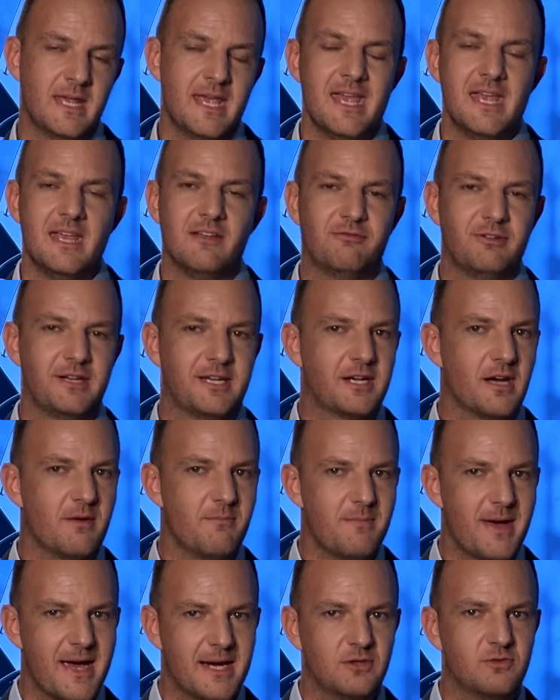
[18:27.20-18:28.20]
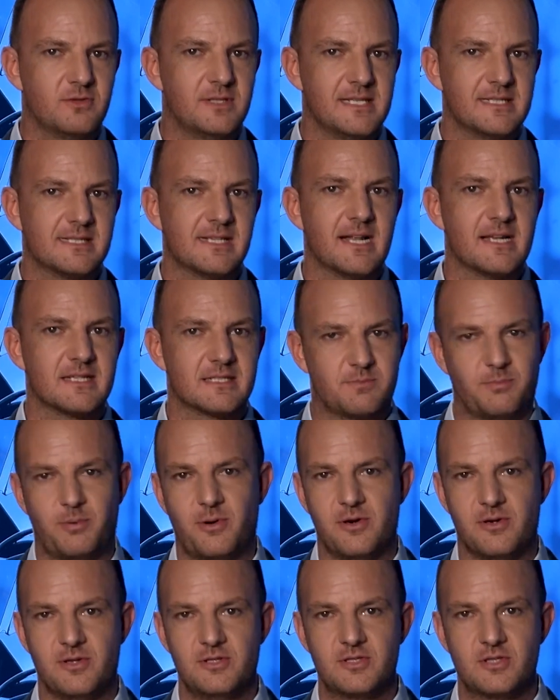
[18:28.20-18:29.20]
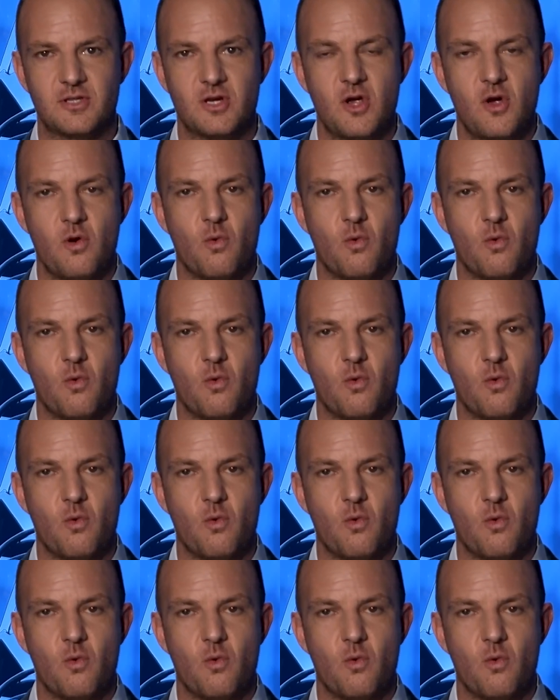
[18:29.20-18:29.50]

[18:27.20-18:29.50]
If we come back to this last point,